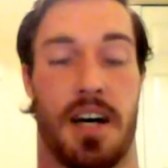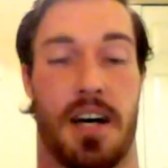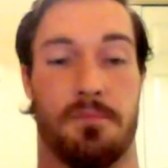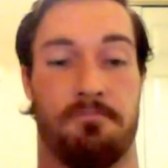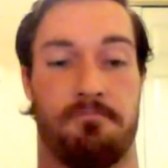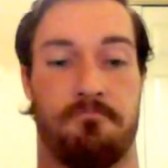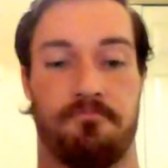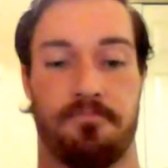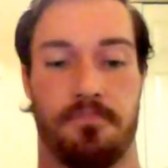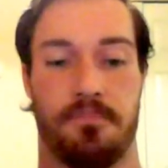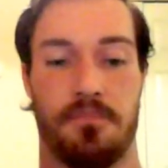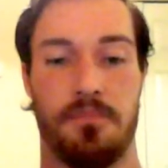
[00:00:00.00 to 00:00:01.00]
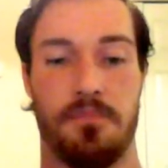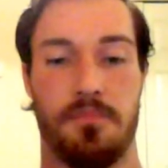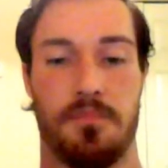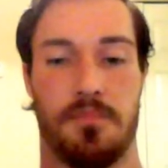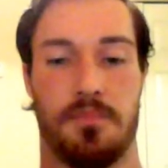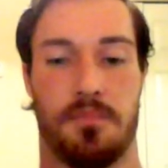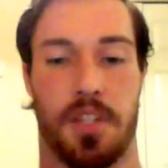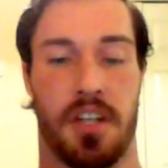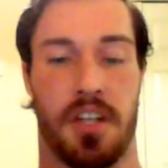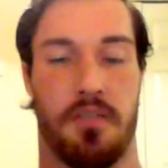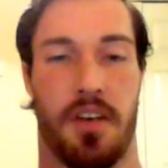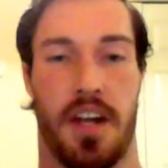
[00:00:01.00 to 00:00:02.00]
Um,
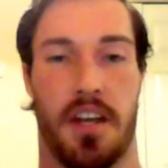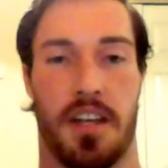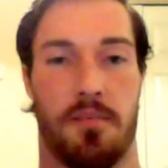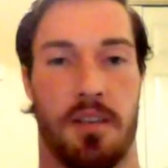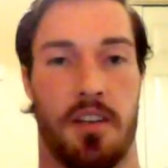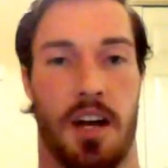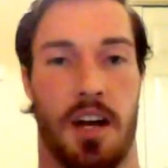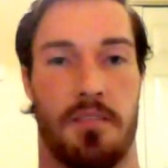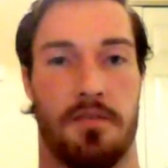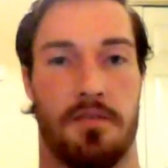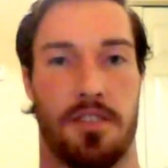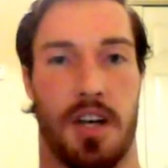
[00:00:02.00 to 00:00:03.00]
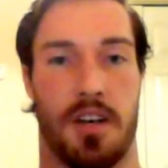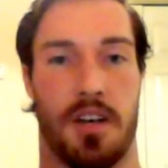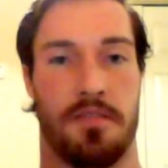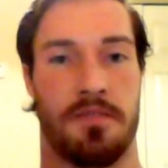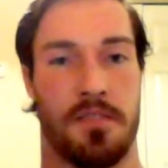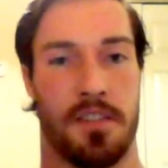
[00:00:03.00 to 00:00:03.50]
particularly at Vandy, I mean, you have you have